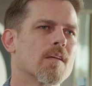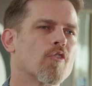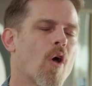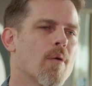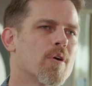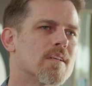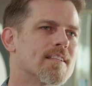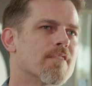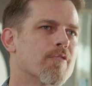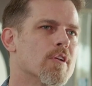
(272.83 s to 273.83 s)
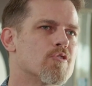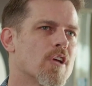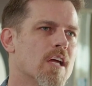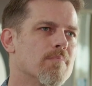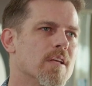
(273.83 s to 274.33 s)
So I would
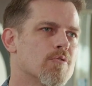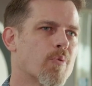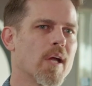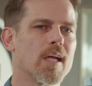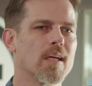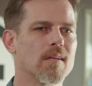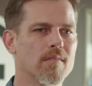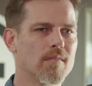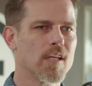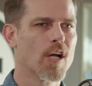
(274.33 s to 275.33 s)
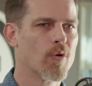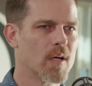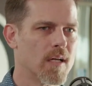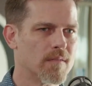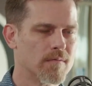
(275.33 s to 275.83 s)
differentiate between,
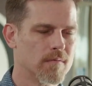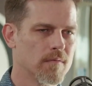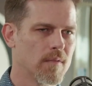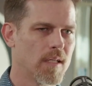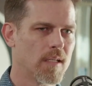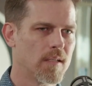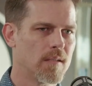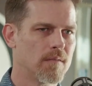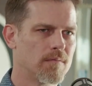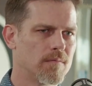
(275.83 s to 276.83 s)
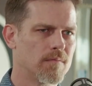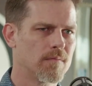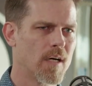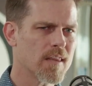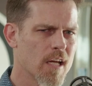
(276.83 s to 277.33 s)
I
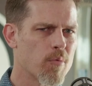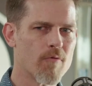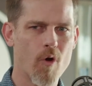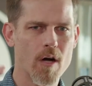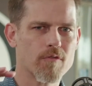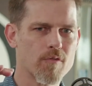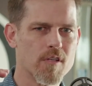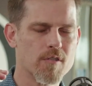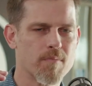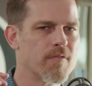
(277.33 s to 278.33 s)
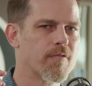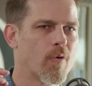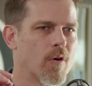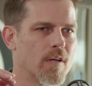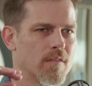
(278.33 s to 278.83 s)
think we've walked through this
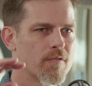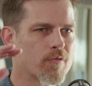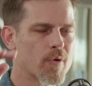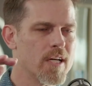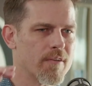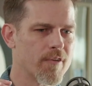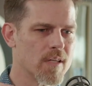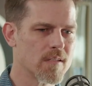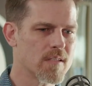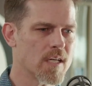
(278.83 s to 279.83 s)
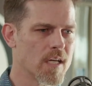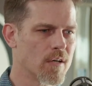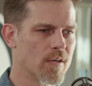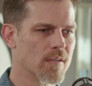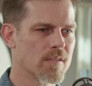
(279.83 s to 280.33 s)
before, the 3 different
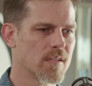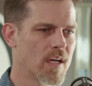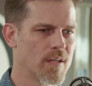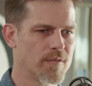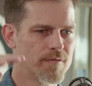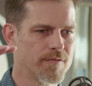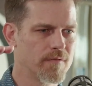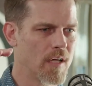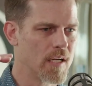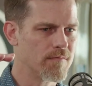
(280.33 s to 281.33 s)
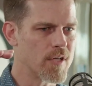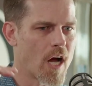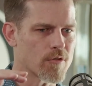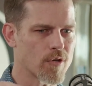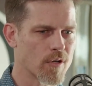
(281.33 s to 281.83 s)
tiers of
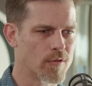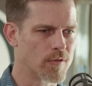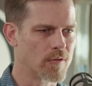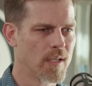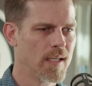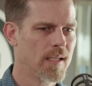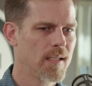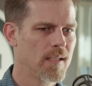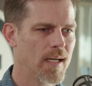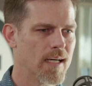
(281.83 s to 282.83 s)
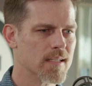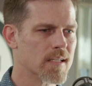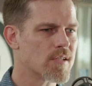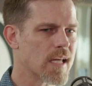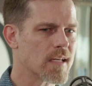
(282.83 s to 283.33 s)
doctrinal
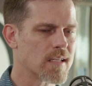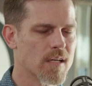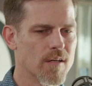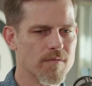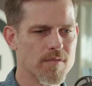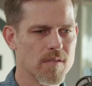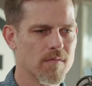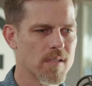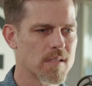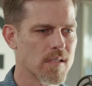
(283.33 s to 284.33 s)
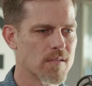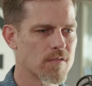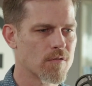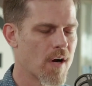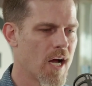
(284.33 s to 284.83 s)
distinctives. This
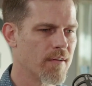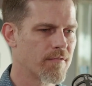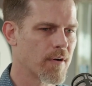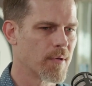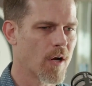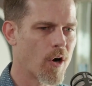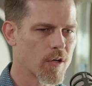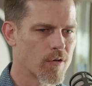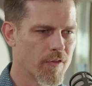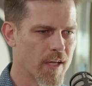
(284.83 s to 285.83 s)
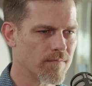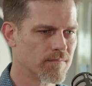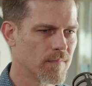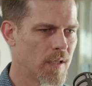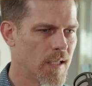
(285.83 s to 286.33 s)
is derived from an article that
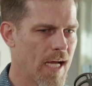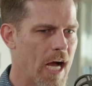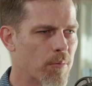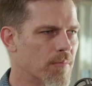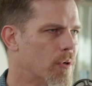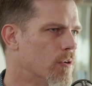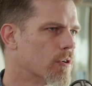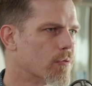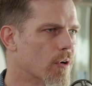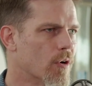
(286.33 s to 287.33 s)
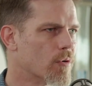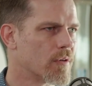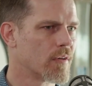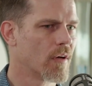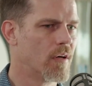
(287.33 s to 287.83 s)
Albert Mohler
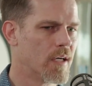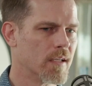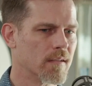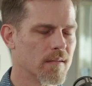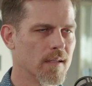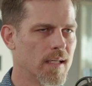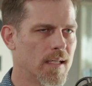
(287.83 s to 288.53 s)
wrote on